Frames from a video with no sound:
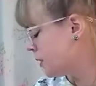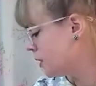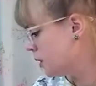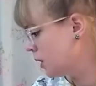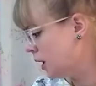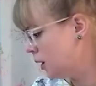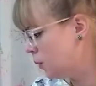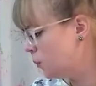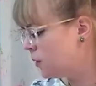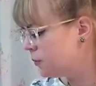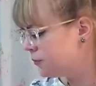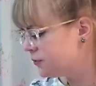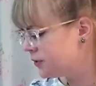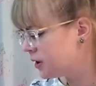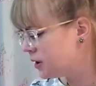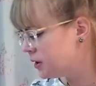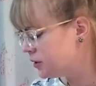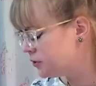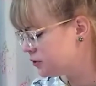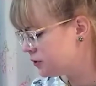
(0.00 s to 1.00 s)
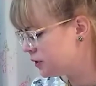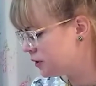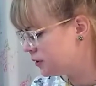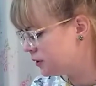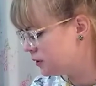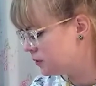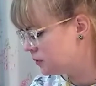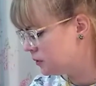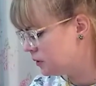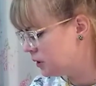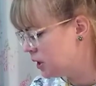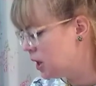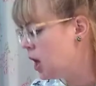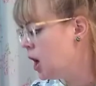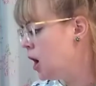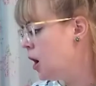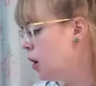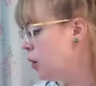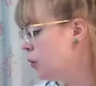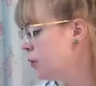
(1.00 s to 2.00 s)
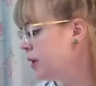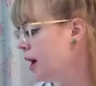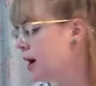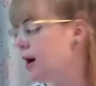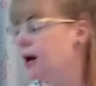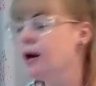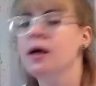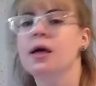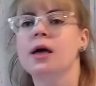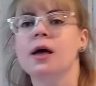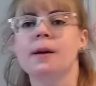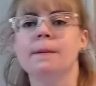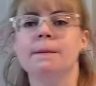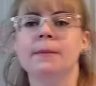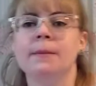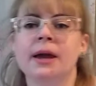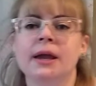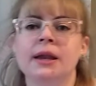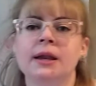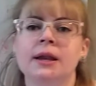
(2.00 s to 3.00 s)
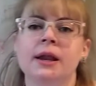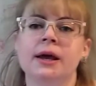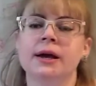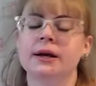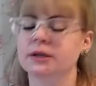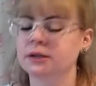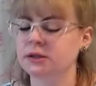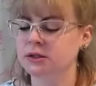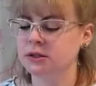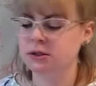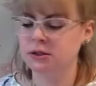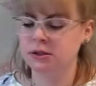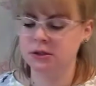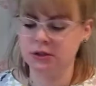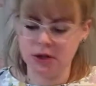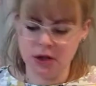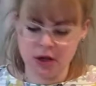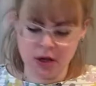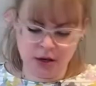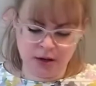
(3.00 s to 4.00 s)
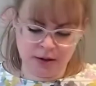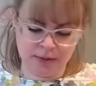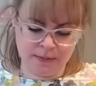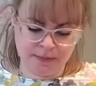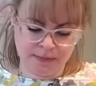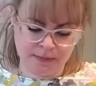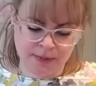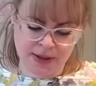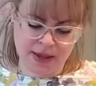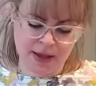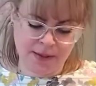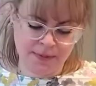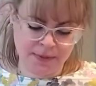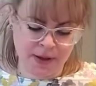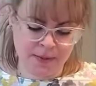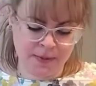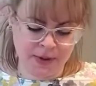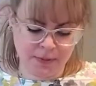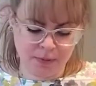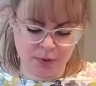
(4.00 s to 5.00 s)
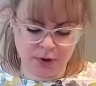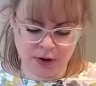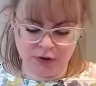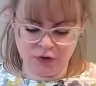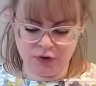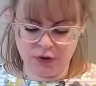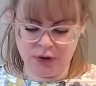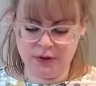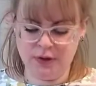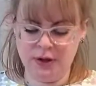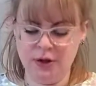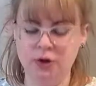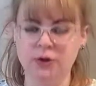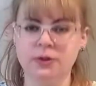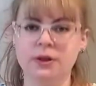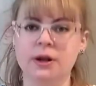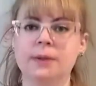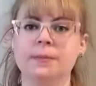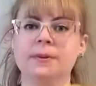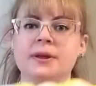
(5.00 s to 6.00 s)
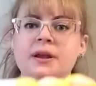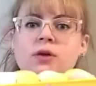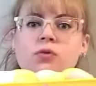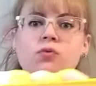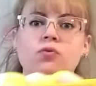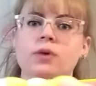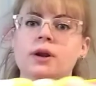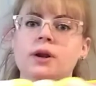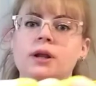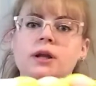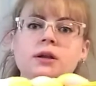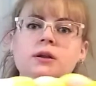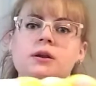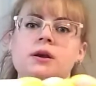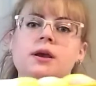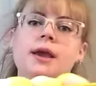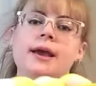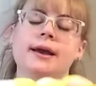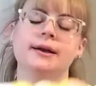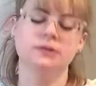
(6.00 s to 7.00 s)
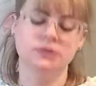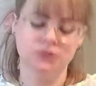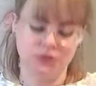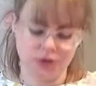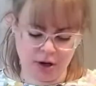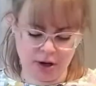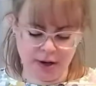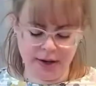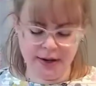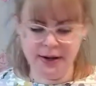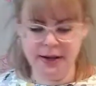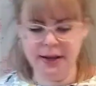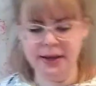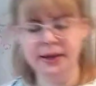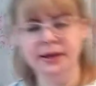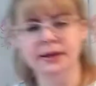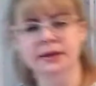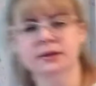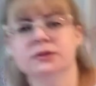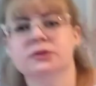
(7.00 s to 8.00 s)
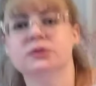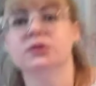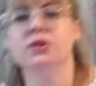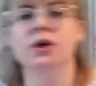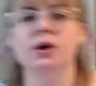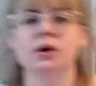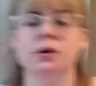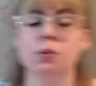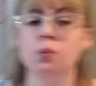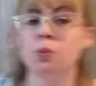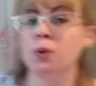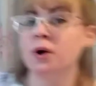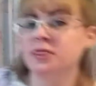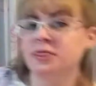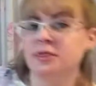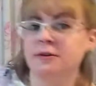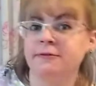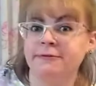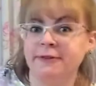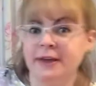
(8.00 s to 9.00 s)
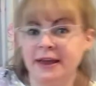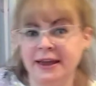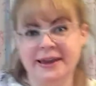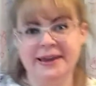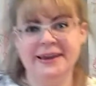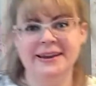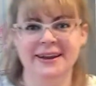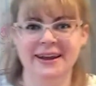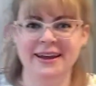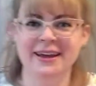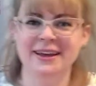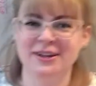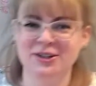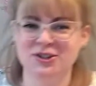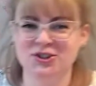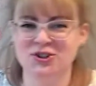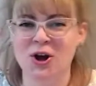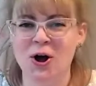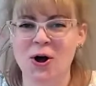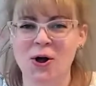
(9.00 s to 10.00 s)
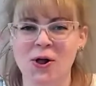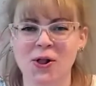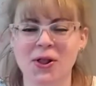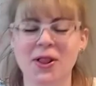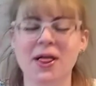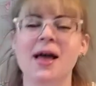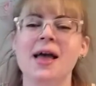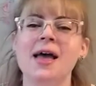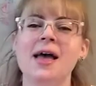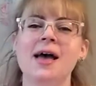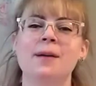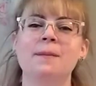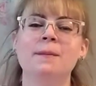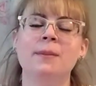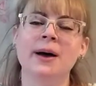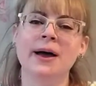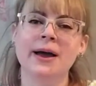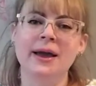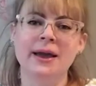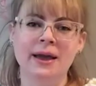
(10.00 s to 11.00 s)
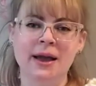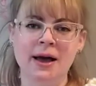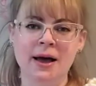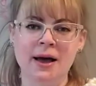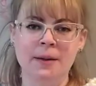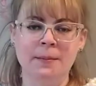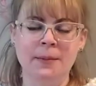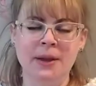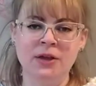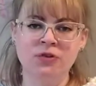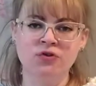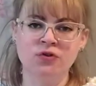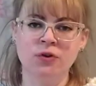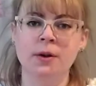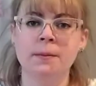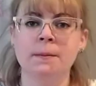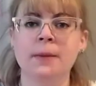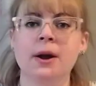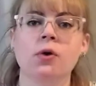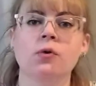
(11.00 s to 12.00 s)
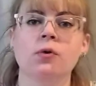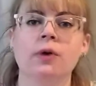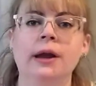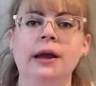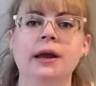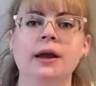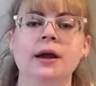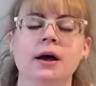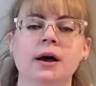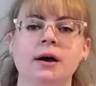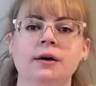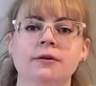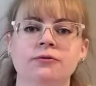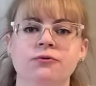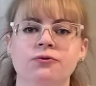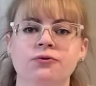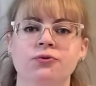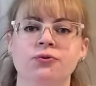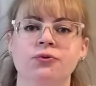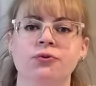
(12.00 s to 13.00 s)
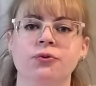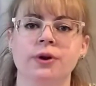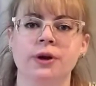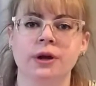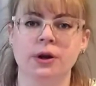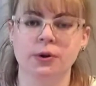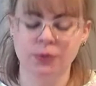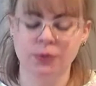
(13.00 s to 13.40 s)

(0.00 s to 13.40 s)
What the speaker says: Okay, what was I going to tell you? Oh yeah, my next, my upcoming project here that I'm getting ready to cast on is the What the Fade shawl by Andrea Mowry of Andrea